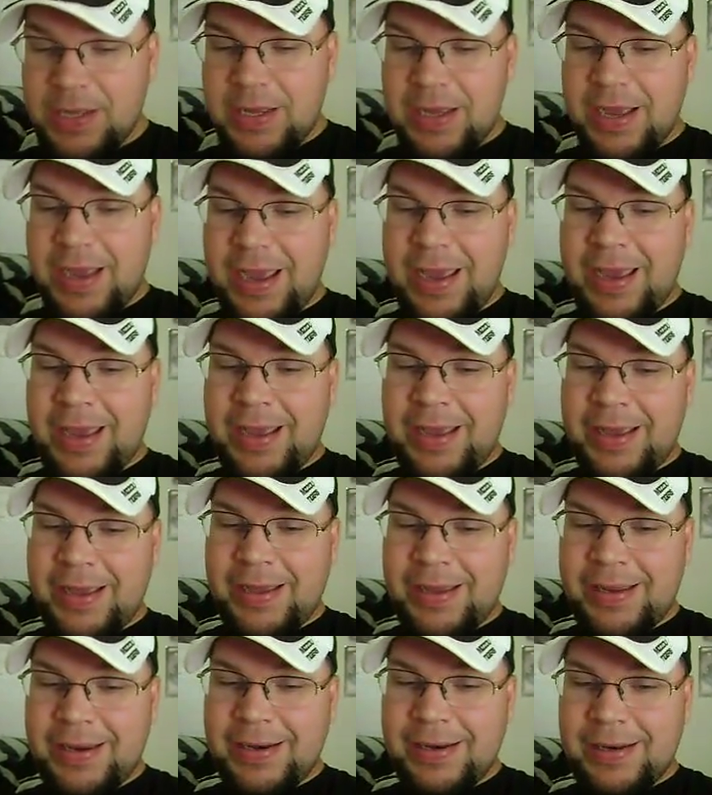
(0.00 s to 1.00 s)

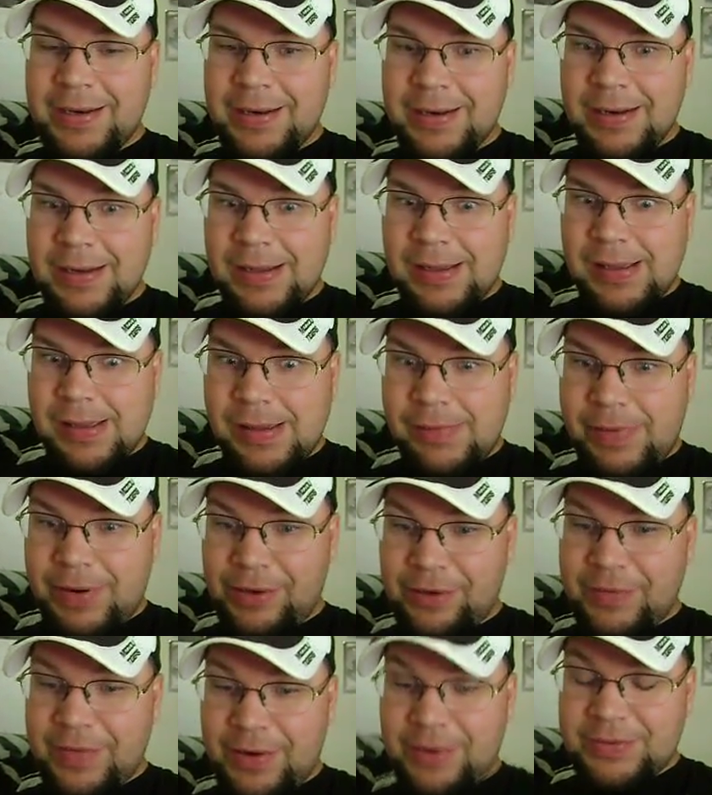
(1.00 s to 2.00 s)
And
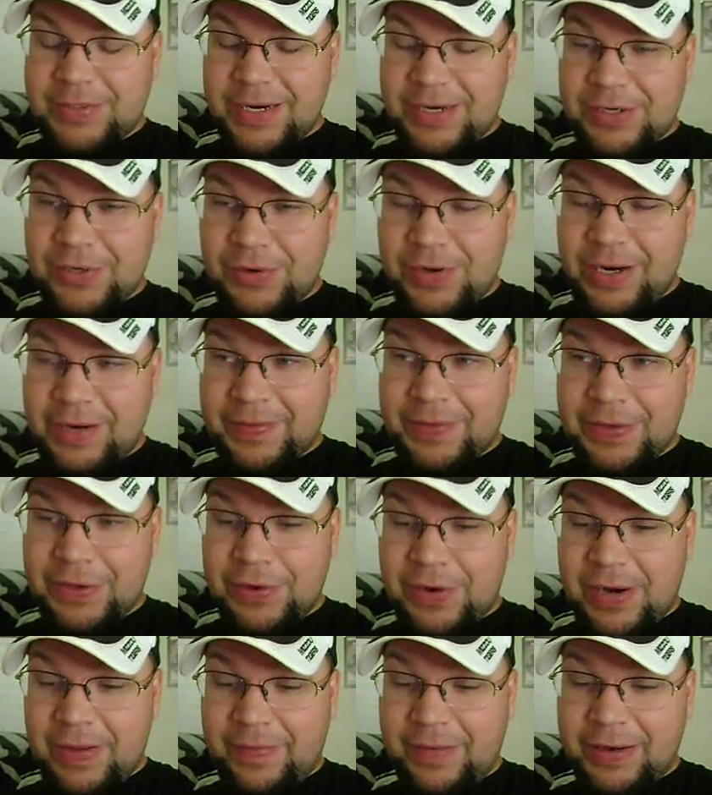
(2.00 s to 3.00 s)
apparently they don't take too kindly
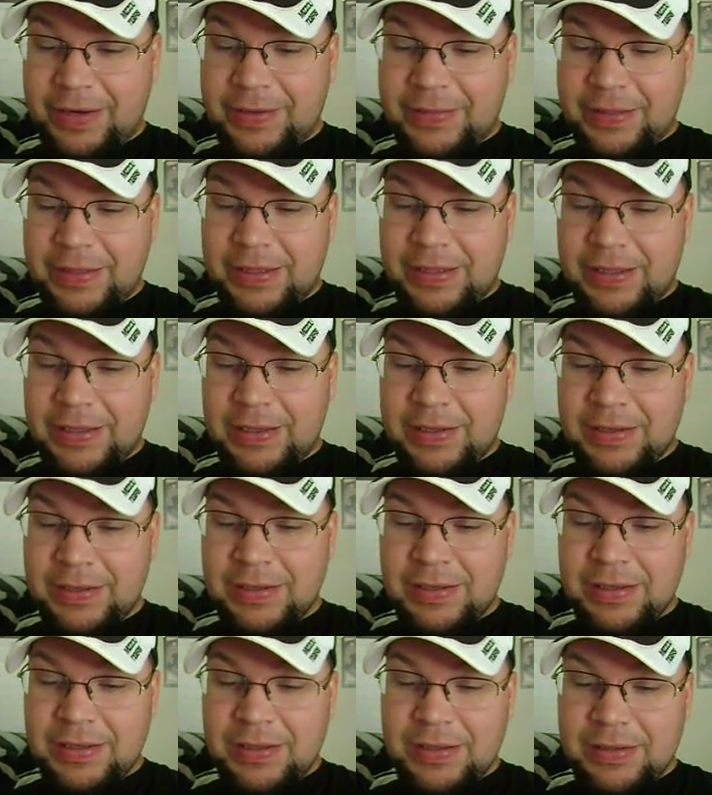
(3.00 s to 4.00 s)
you not liking the
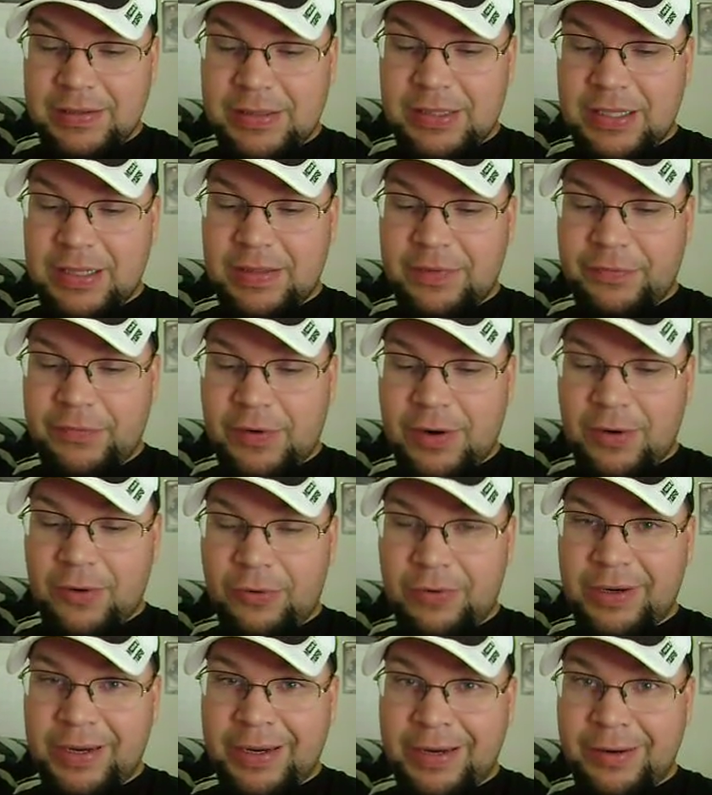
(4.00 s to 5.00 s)

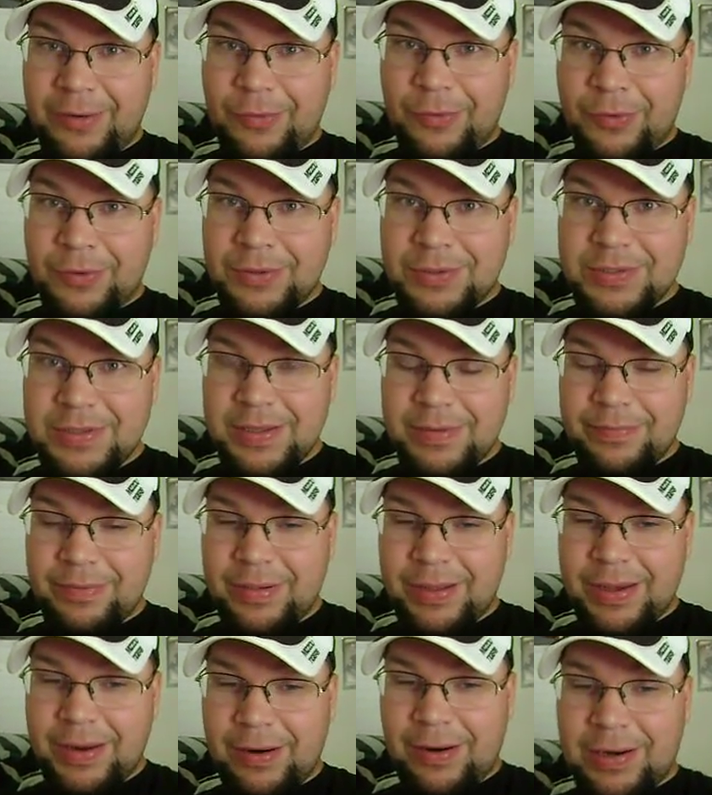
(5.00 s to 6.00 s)
Foghorn Leghorns that
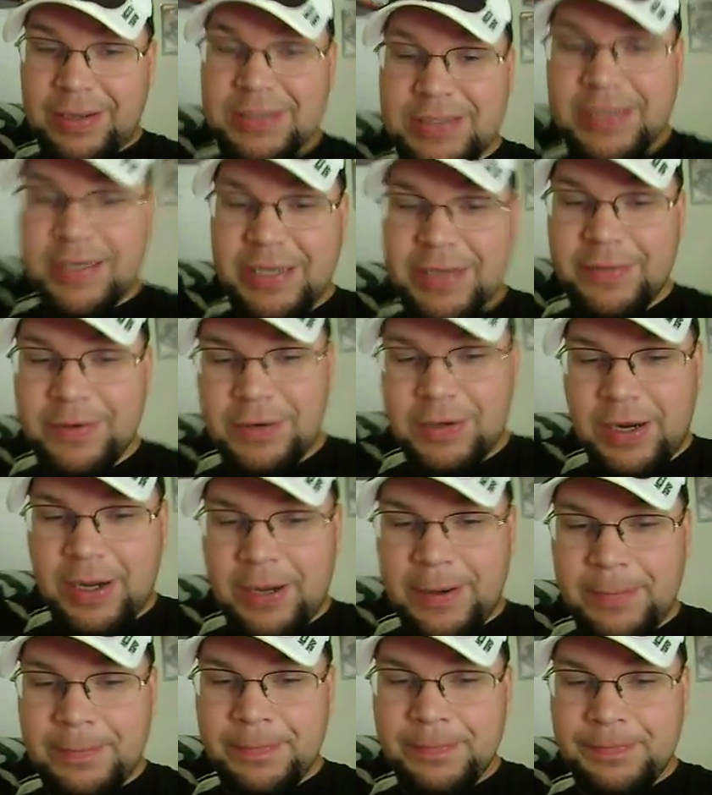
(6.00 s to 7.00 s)
play in Austin either.
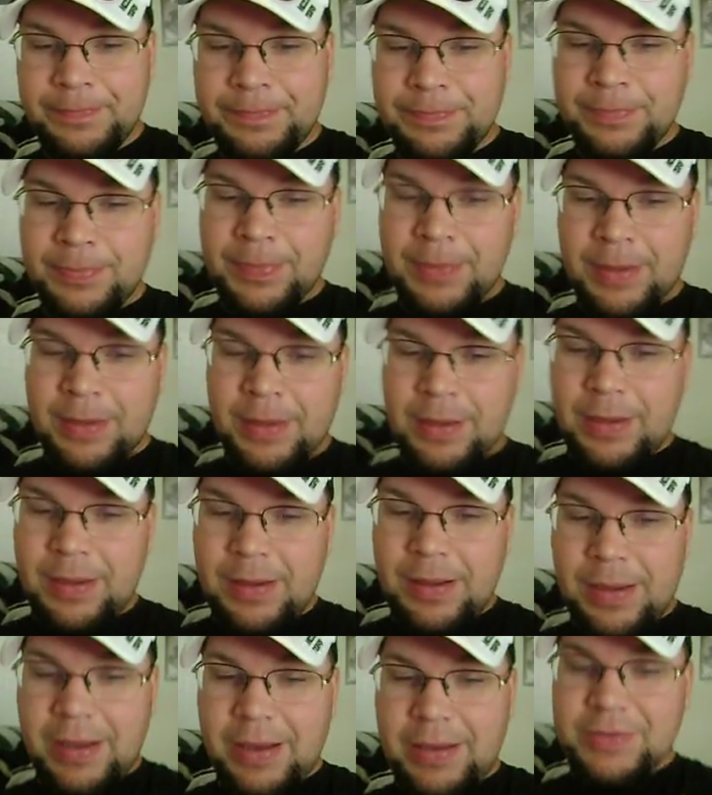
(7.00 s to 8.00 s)

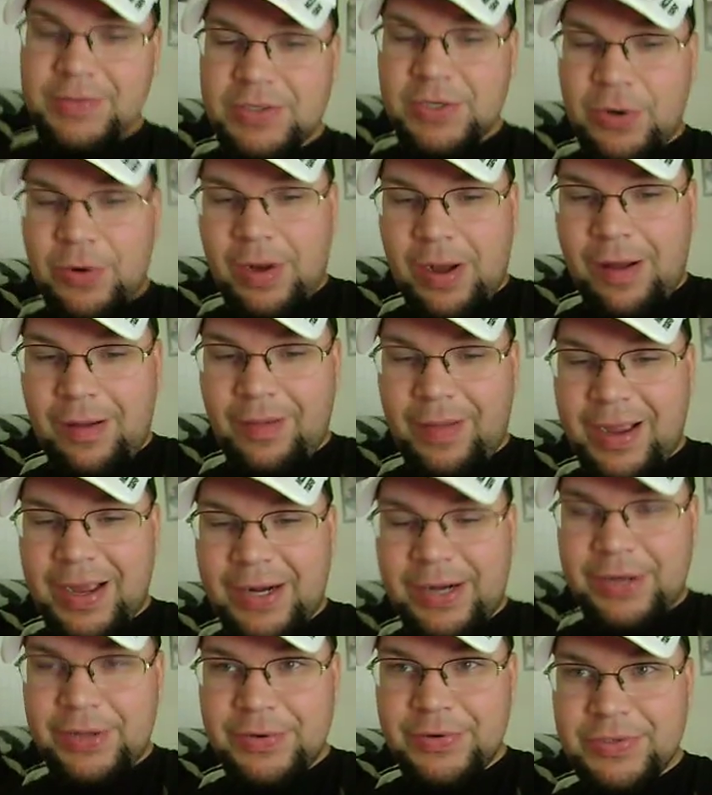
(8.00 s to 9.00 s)
So all I had
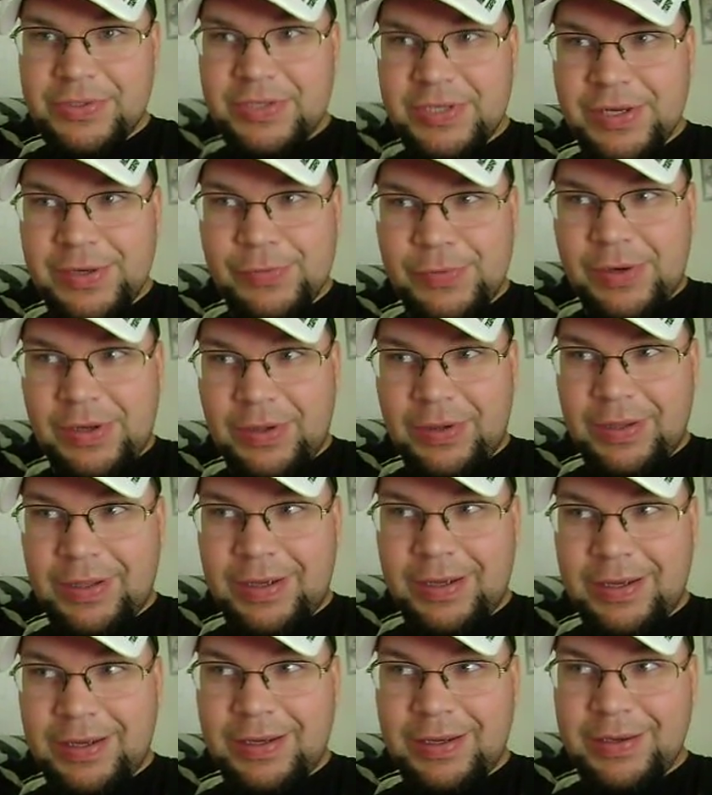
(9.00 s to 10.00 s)
to do was say,
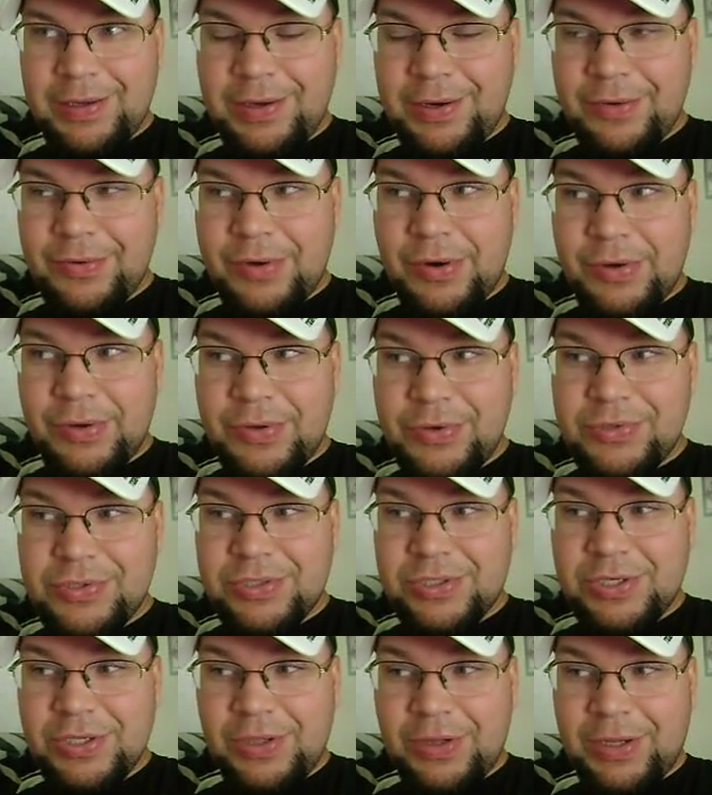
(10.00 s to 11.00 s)
well, OU's
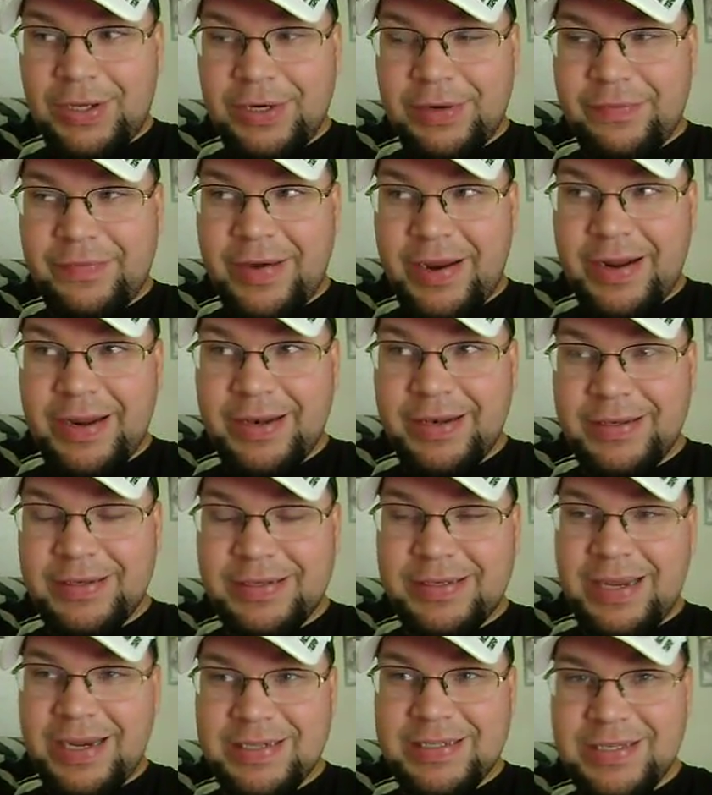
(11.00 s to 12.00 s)
still undefeated
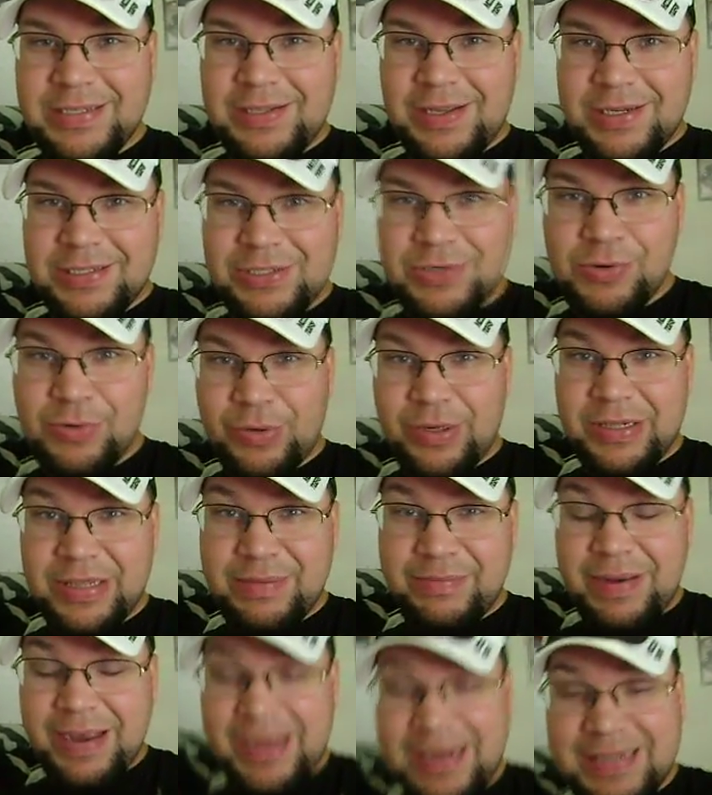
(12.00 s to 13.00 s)
and Texas lost to a really
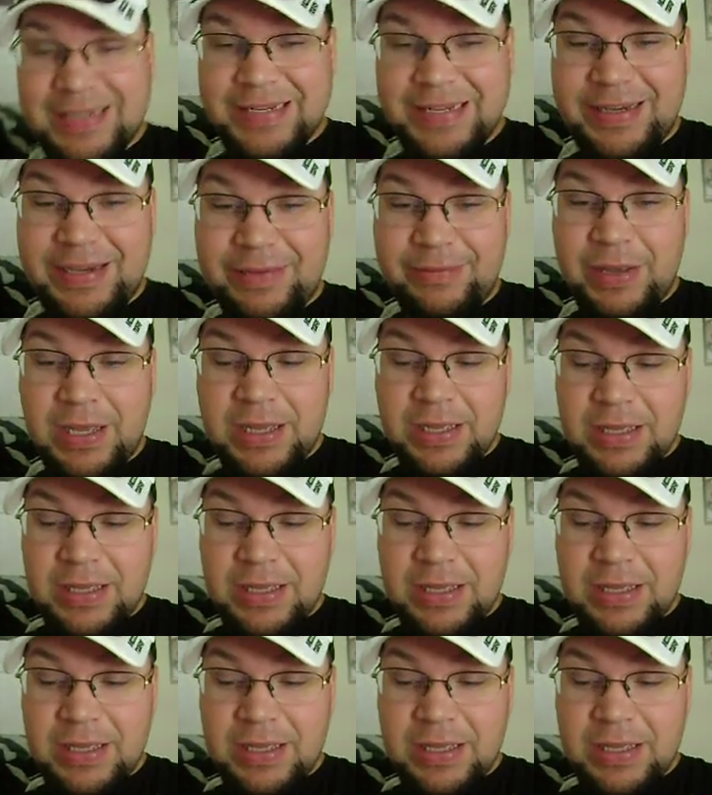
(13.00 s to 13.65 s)
bad team.